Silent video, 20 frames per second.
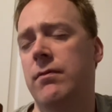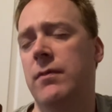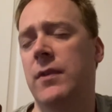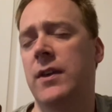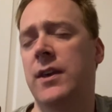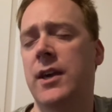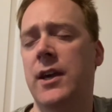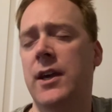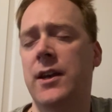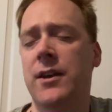
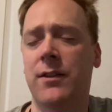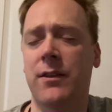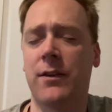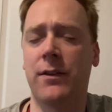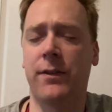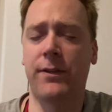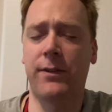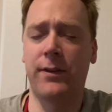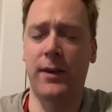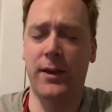getting
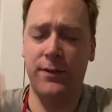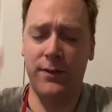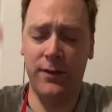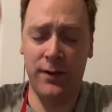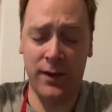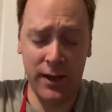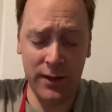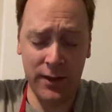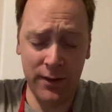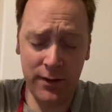this sense,
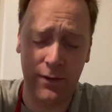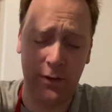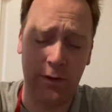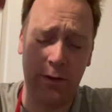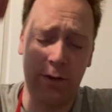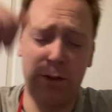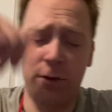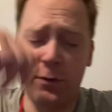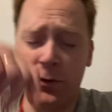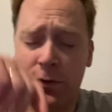again, this is,
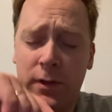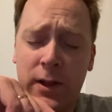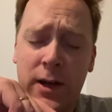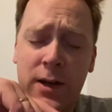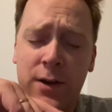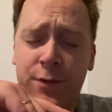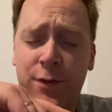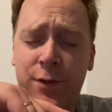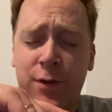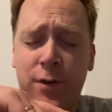there's a lot
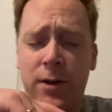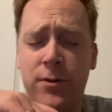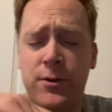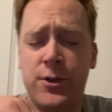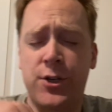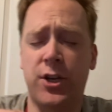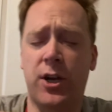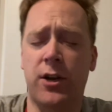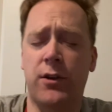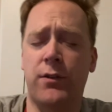of crown
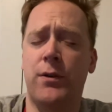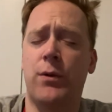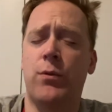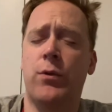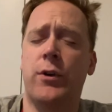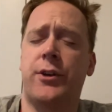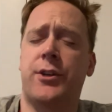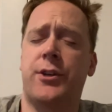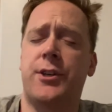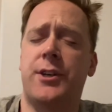chakra
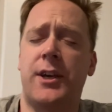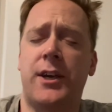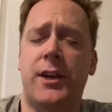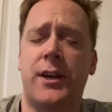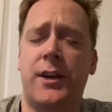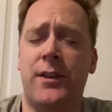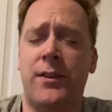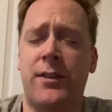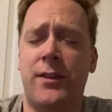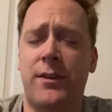work today
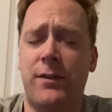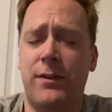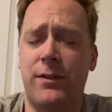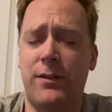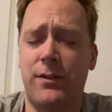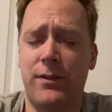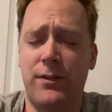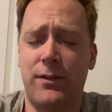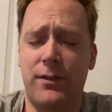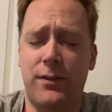on
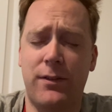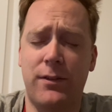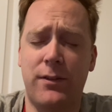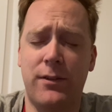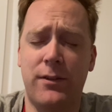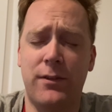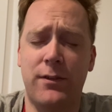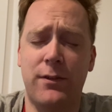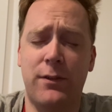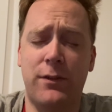this
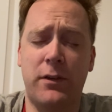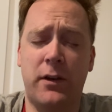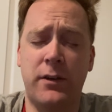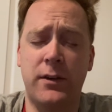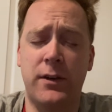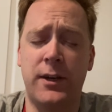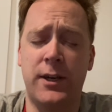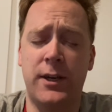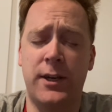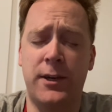
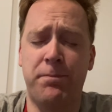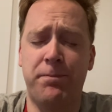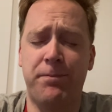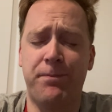Sunday.